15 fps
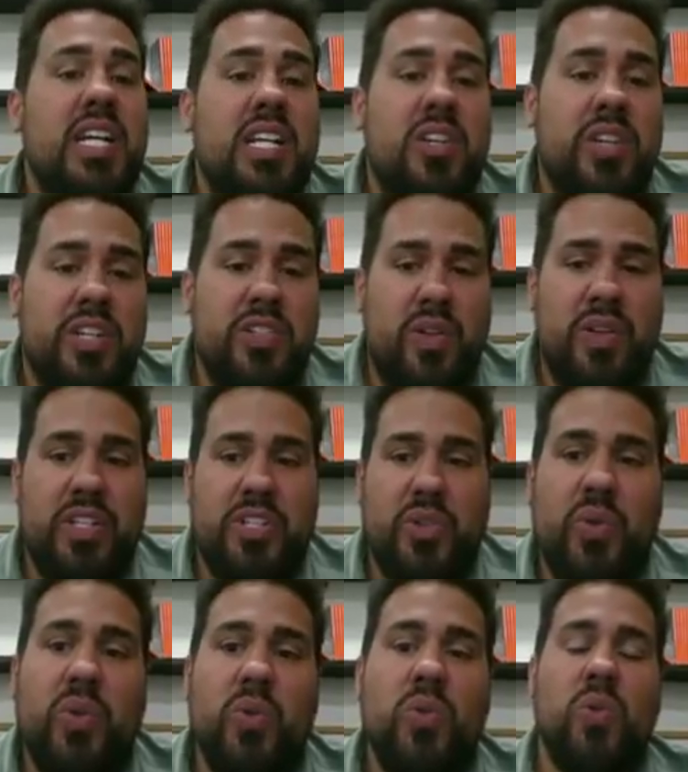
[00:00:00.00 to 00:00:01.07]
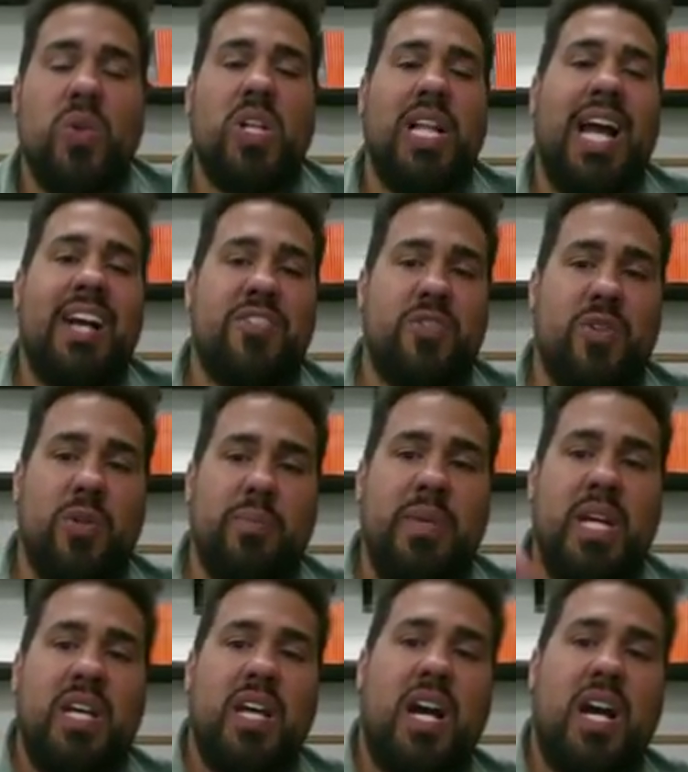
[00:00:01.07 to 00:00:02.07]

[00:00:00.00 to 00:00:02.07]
You could do this through Google Classroom.